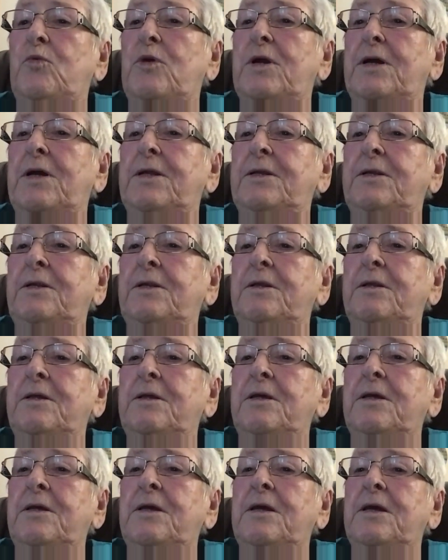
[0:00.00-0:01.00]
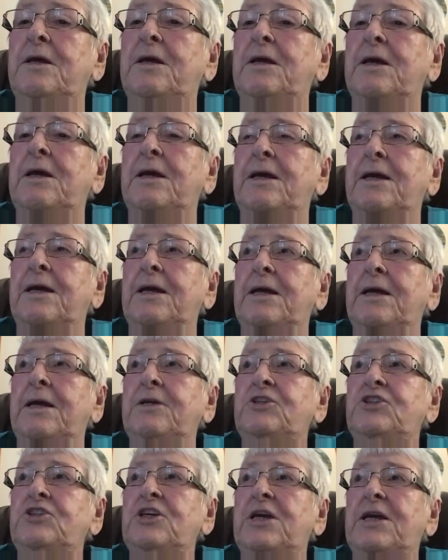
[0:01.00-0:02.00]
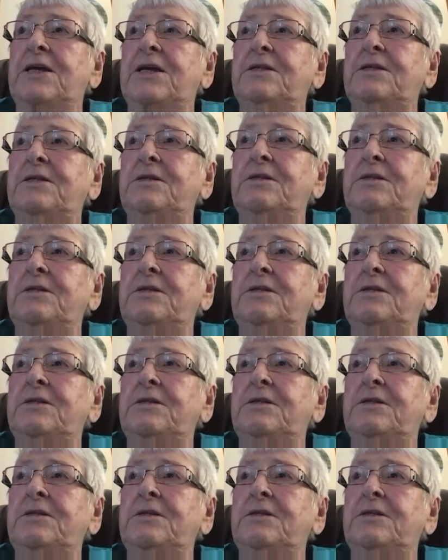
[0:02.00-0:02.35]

I. And she had